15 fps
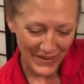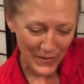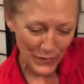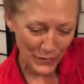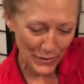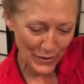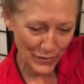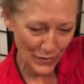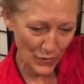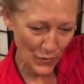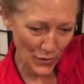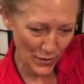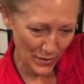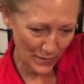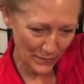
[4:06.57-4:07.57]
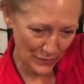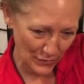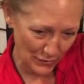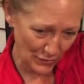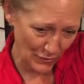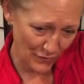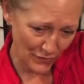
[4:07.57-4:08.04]
with your
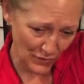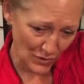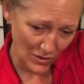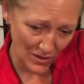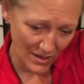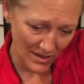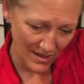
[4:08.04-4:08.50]
beautiful